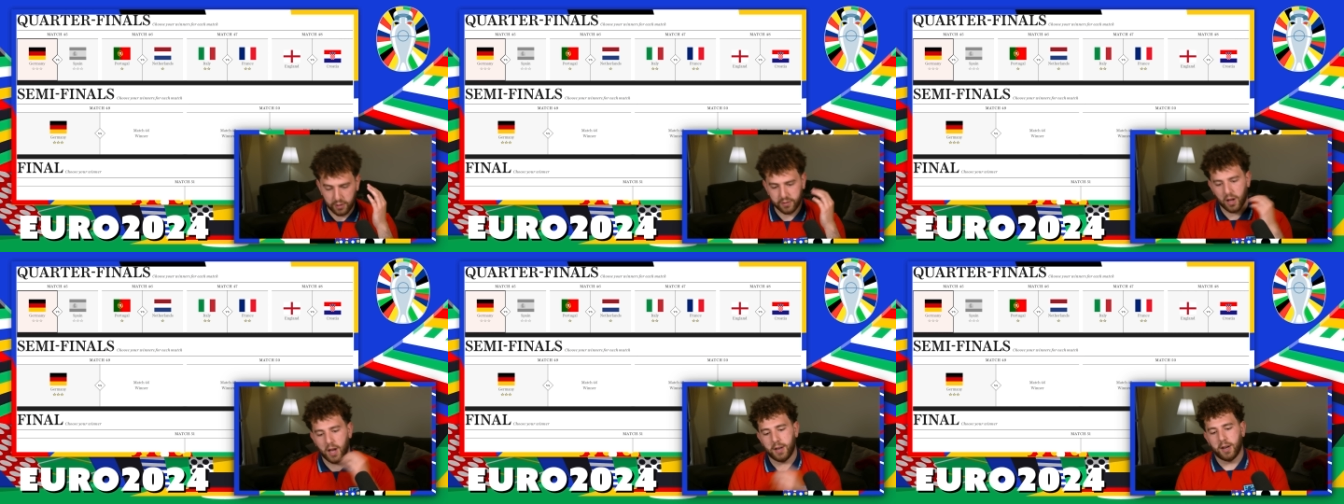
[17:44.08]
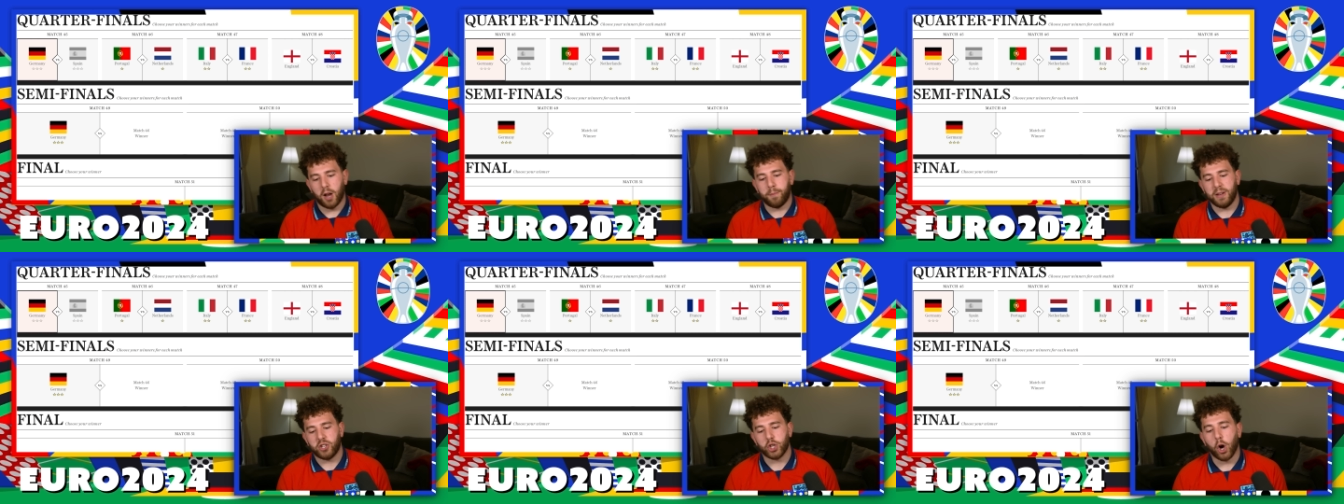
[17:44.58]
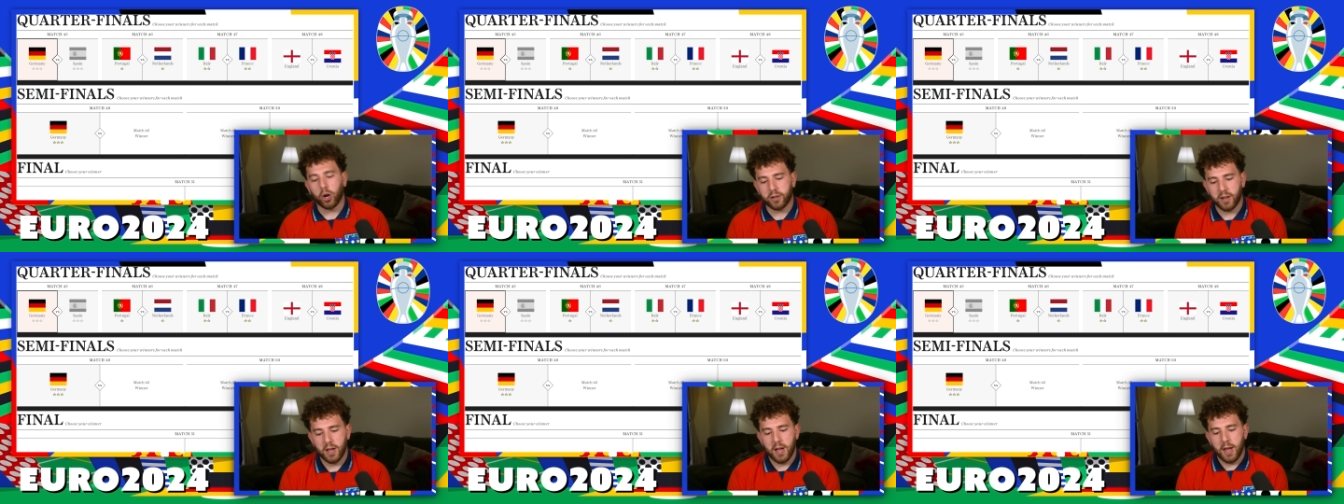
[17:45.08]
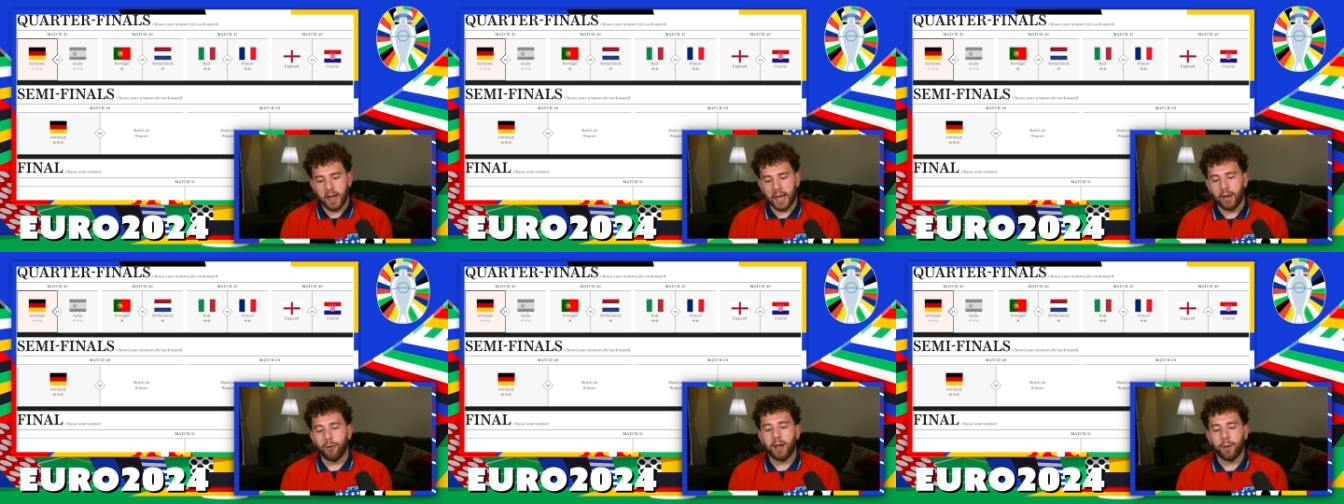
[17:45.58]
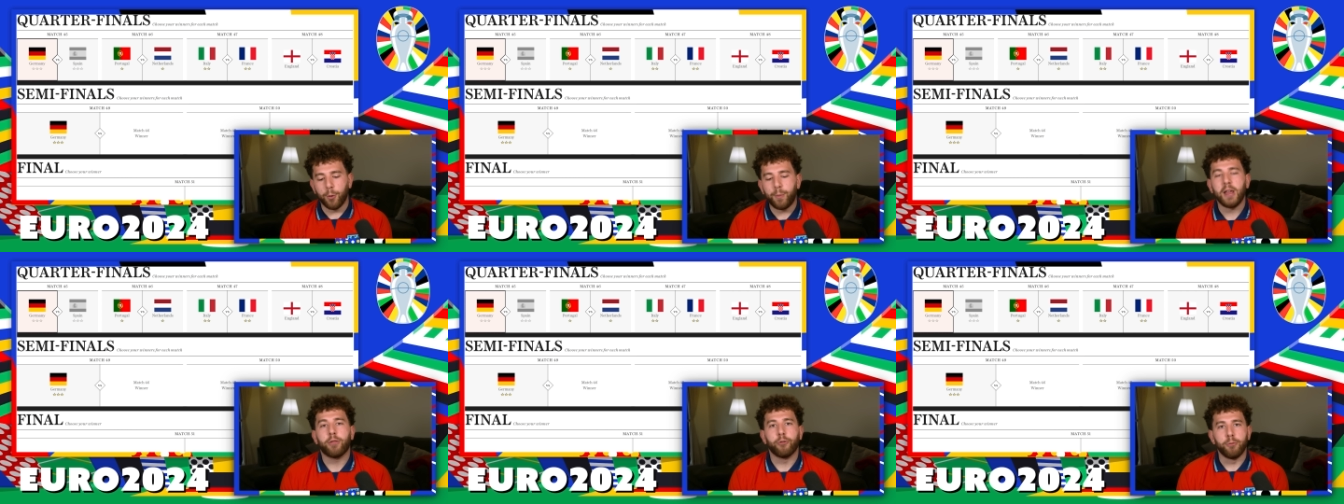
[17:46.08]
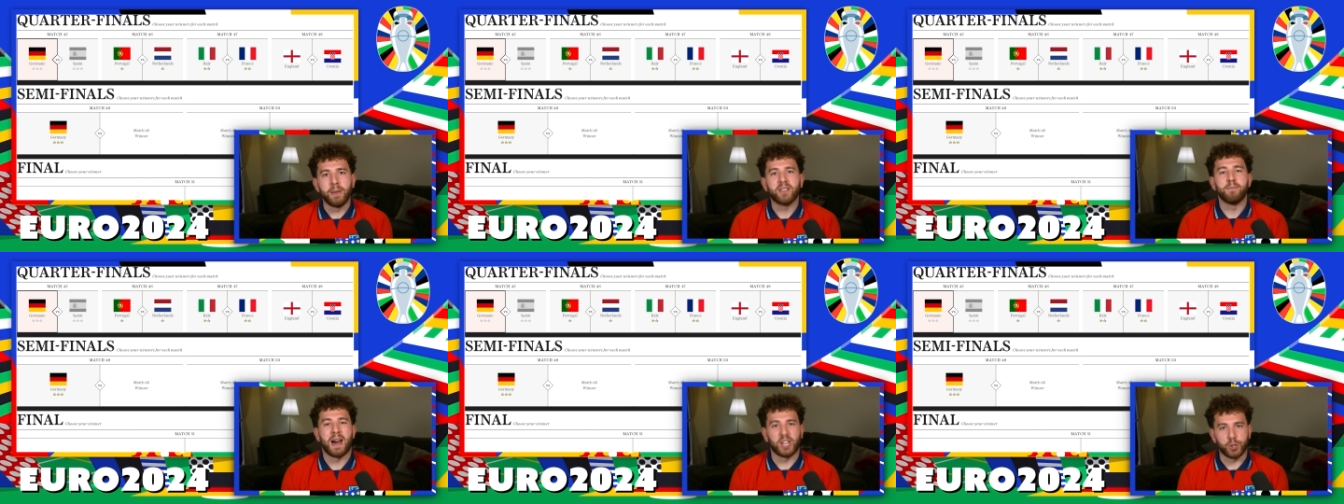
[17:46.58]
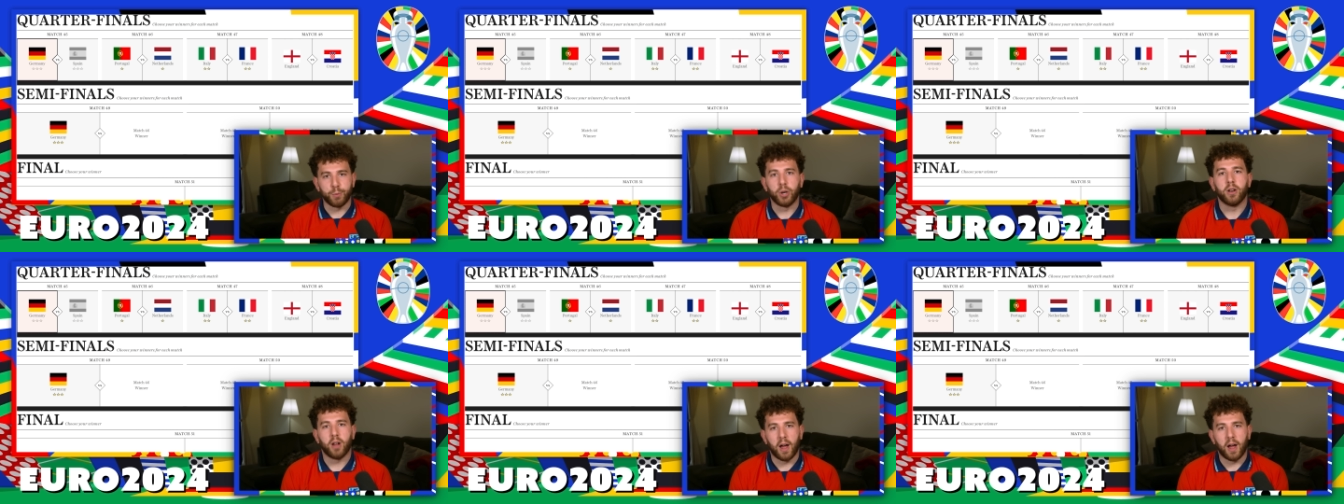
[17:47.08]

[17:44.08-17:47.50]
good side, and I'd be shocked. It, it would be through mismanagement,